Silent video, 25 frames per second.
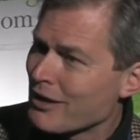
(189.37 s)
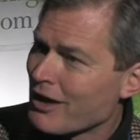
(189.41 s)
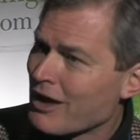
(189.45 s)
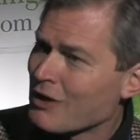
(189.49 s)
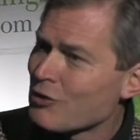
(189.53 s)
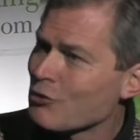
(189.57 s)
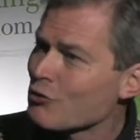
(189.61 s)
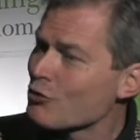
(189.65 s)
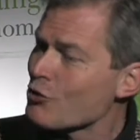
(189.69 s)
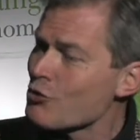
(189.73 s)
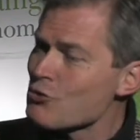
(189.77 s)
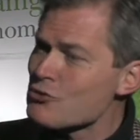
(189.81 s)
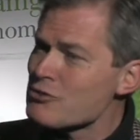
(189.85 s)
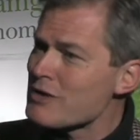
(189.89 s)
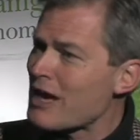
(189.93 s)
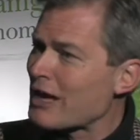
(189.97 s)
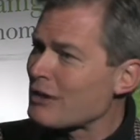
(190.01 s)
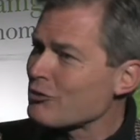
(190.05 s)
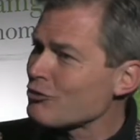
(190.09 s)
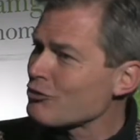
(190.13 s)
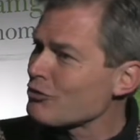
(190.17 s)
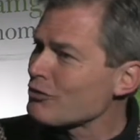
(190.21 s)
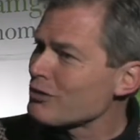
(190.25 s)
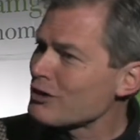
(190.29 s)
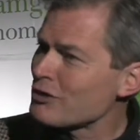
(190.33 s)
And so
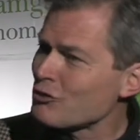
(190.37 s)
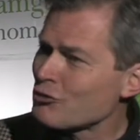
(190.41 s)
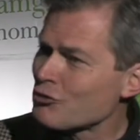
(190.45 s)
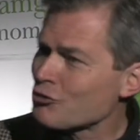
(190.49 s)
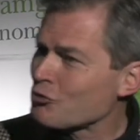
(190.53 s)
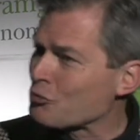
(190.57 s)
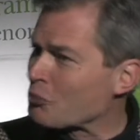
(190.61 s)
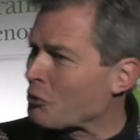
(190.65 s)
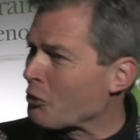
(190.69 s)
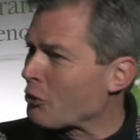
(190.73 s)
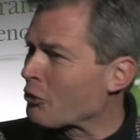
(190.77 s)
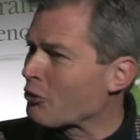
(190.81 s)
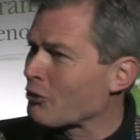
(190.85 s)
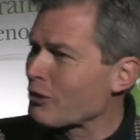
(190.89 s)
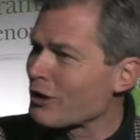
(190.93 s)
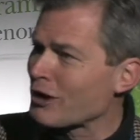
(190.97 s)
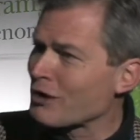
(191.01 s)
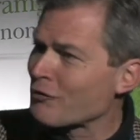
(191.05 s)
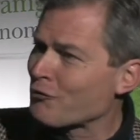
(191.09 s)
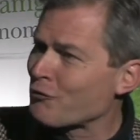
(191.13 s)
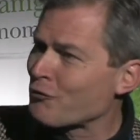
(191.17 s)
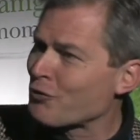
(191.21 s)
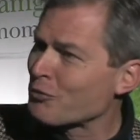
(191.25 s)
naturally swirling